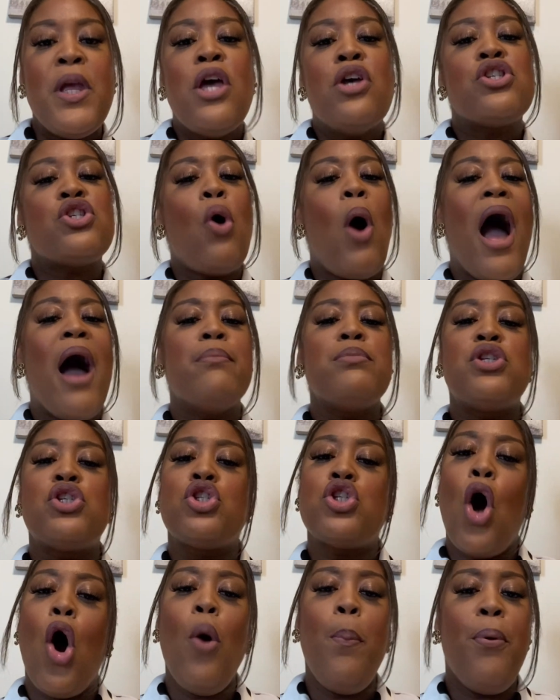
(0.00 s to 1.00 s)
So I'm
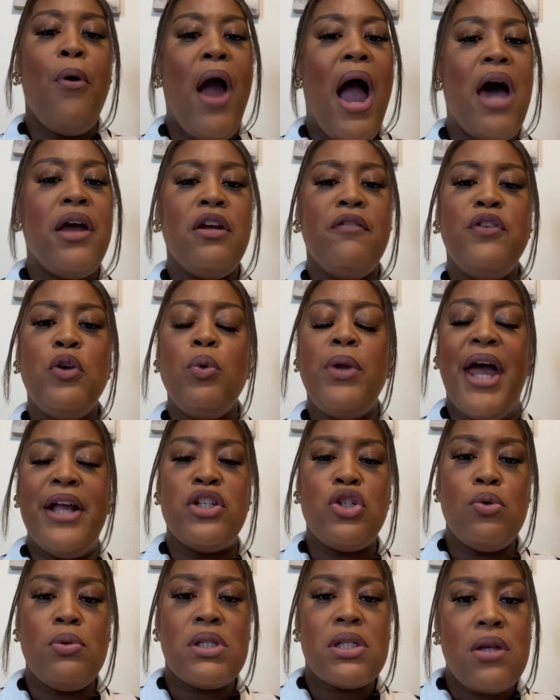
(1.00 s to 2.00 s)
so proud of you
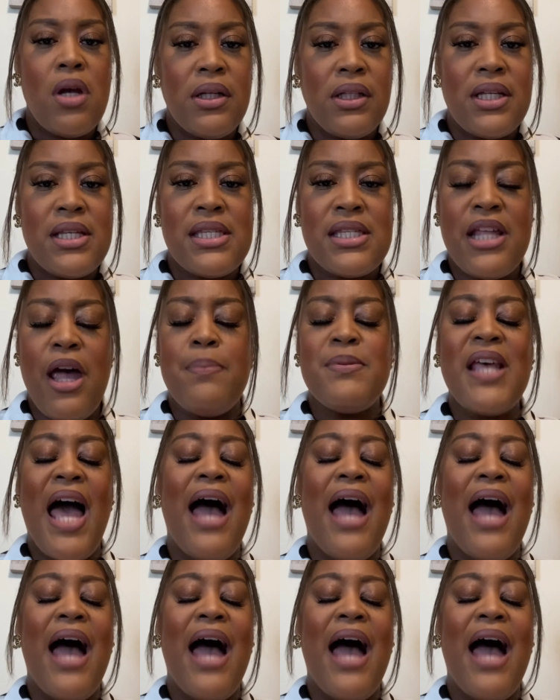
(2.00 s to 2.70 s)
that you took the steps.